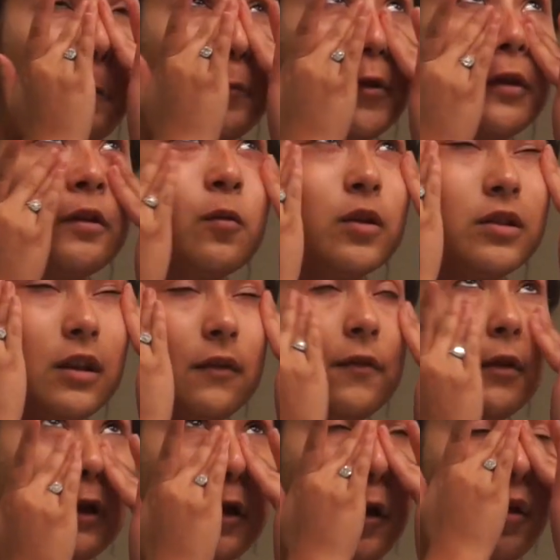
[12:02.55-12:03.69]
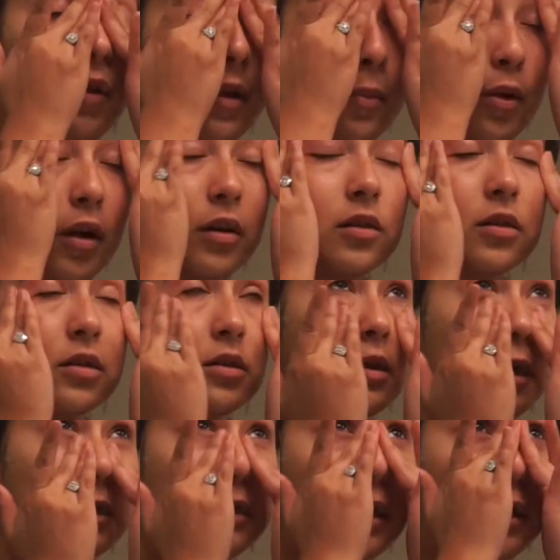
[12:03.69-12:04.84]
And then once I feel like all that product is
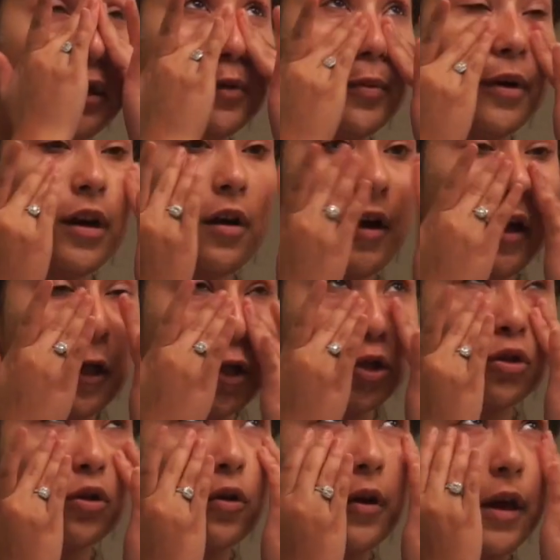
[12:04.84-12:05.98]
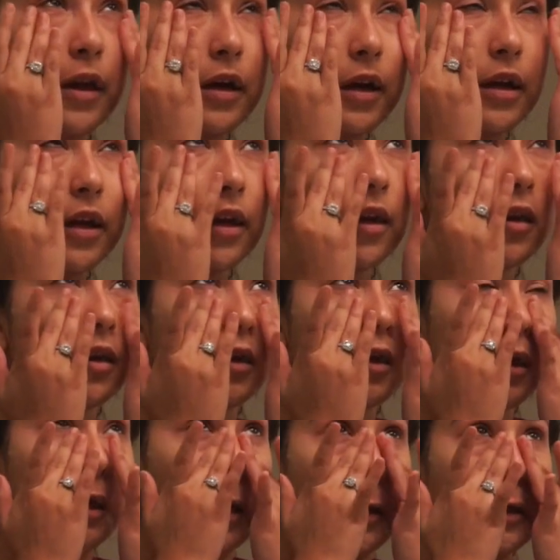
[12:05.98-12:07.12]
nice and spread out, I just go ahead and
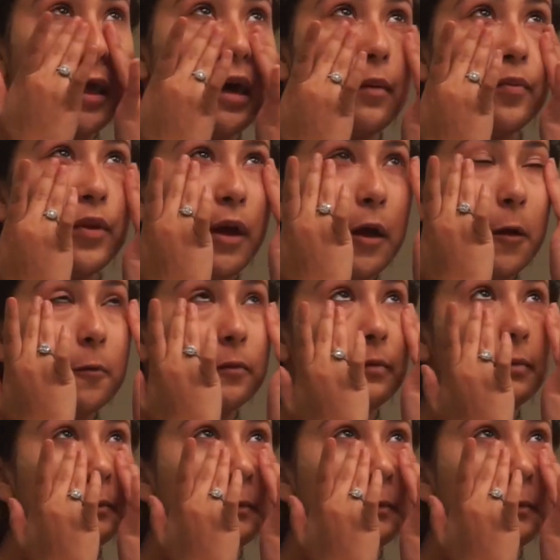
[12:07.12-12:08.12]
I tap that.